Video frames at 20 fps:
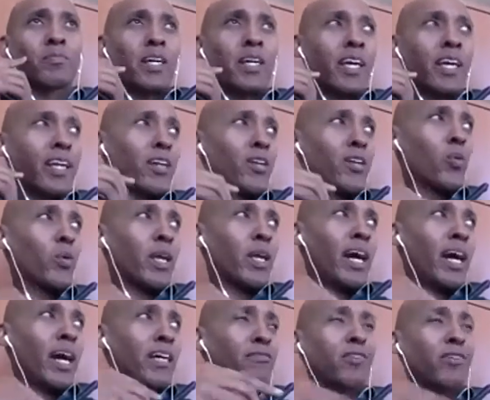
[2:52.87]
And I know when
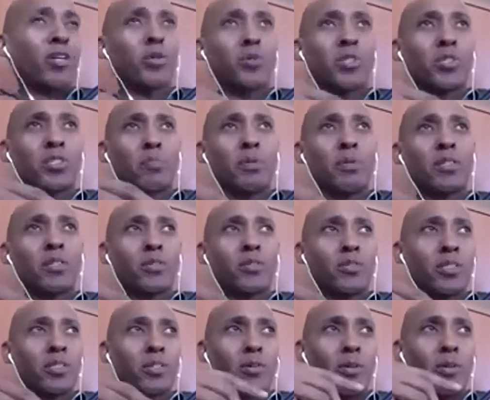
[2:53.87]
I have coached speakers,
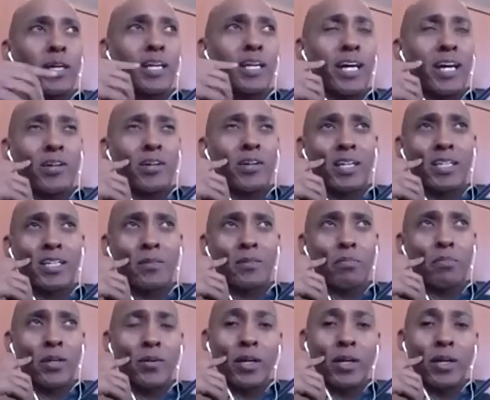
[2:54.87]
they go, hey, how can I get better?